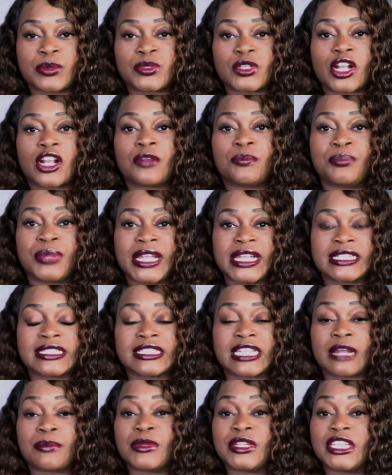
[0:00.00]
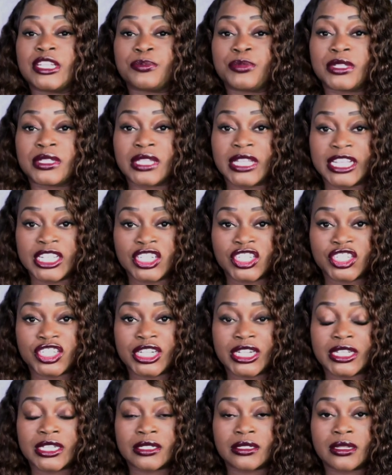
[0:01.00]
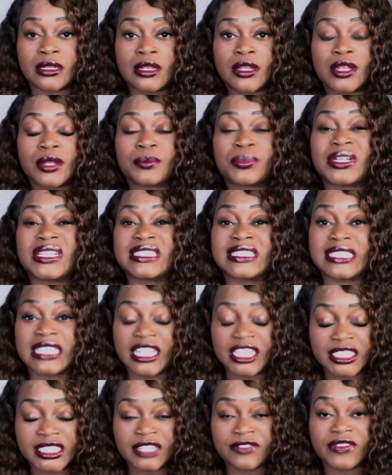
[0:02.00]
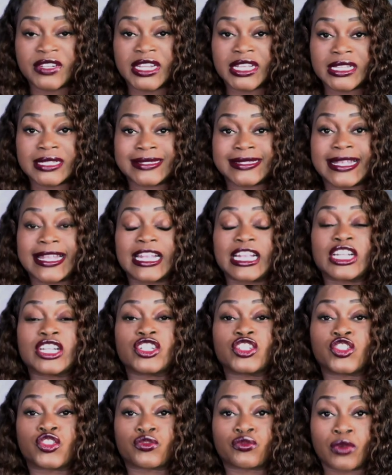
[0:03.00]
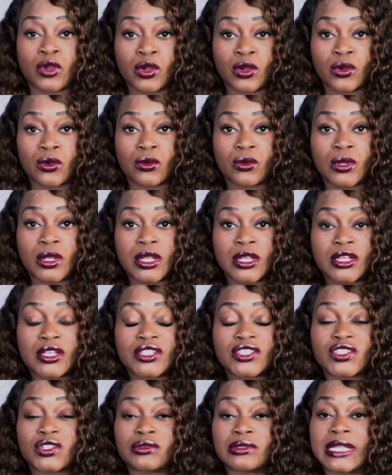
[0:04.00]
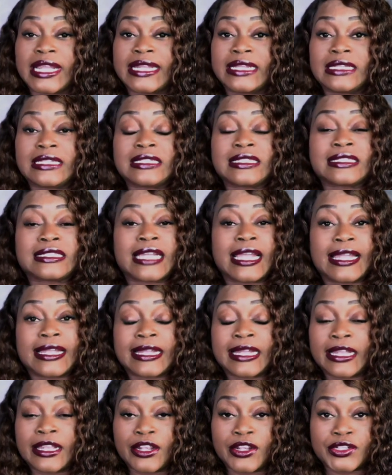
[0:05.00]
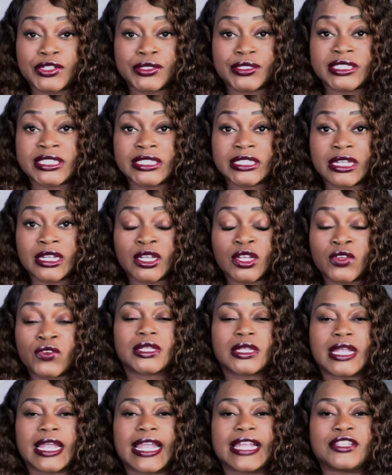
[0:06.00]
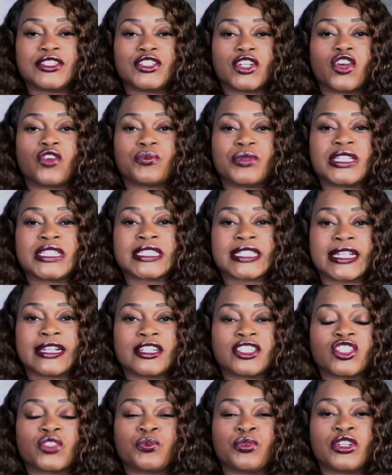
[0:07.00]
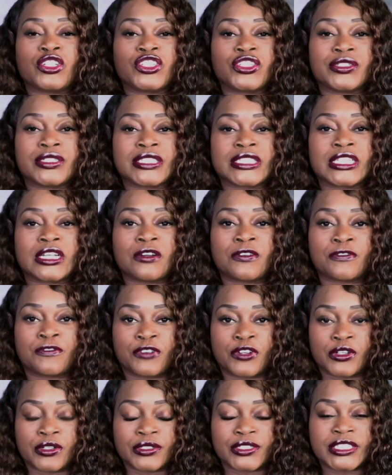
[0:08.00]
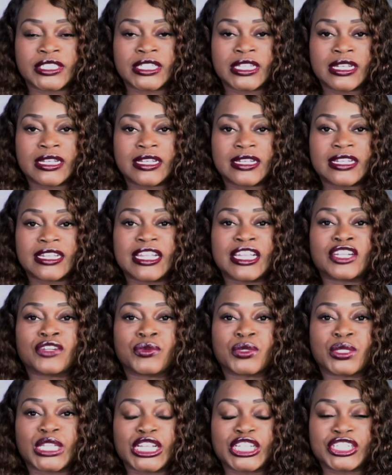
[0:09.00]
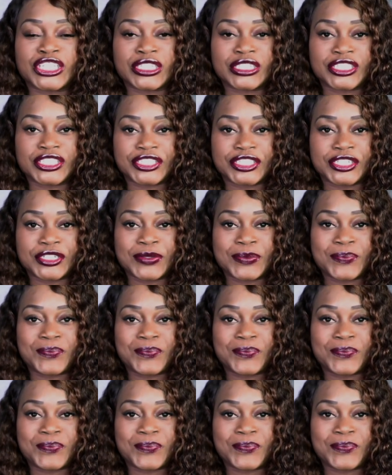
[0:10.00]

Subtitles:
are based on manipulation, possessiveness, and control. So ladies, take care of yourselves and don't be scared to put yourself first in a relationship.